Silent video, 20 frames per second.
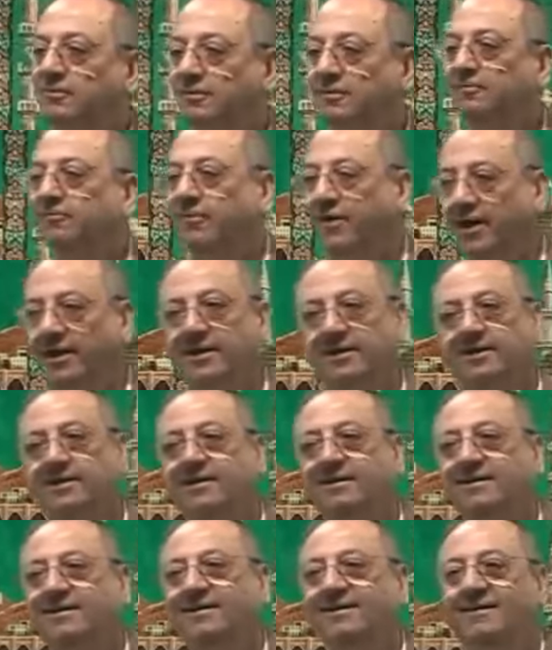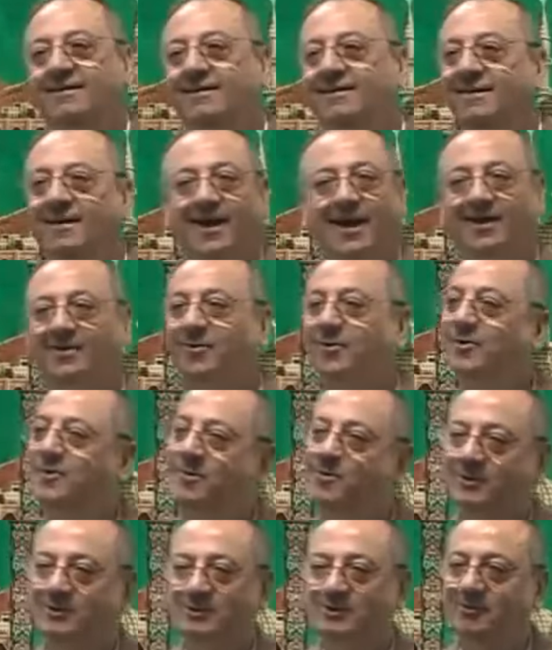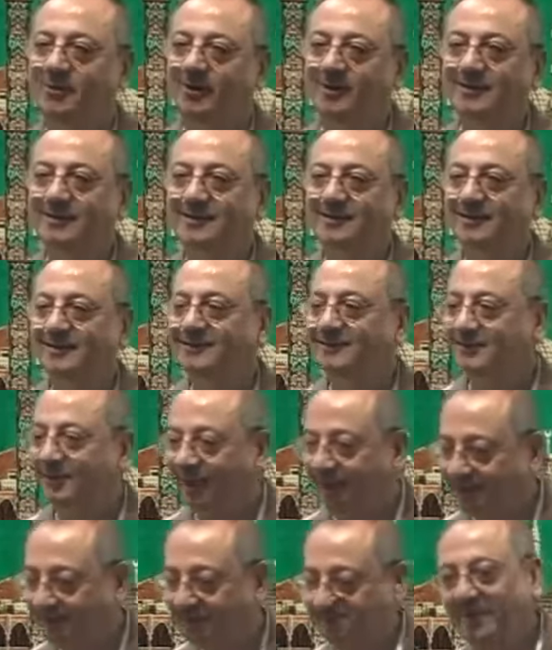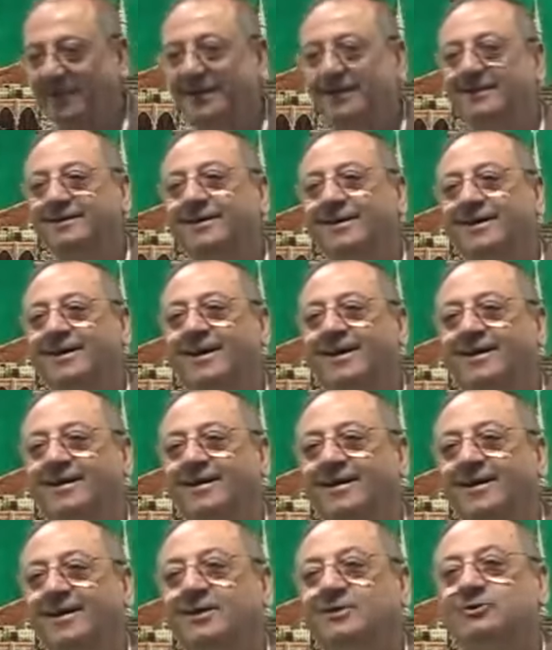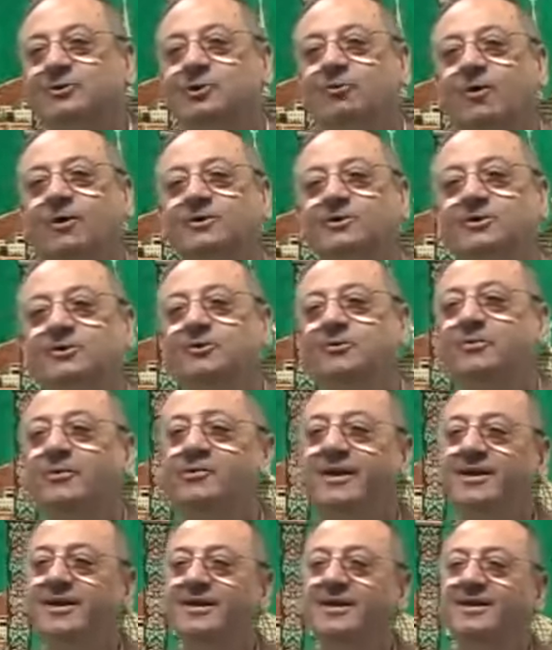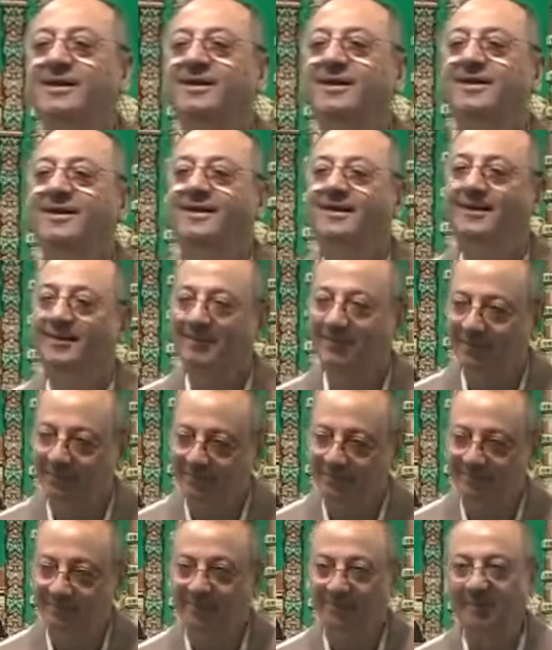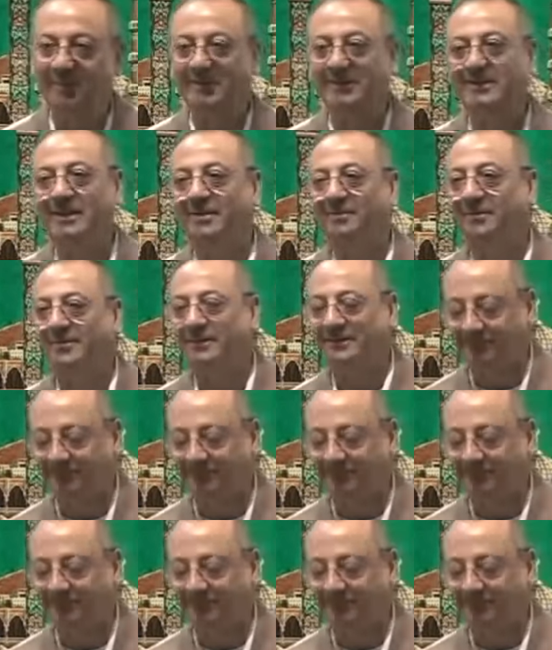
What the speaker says: Fine. I don't know what you want. So you got to make it clear. So what do you bring? You bring tamiz.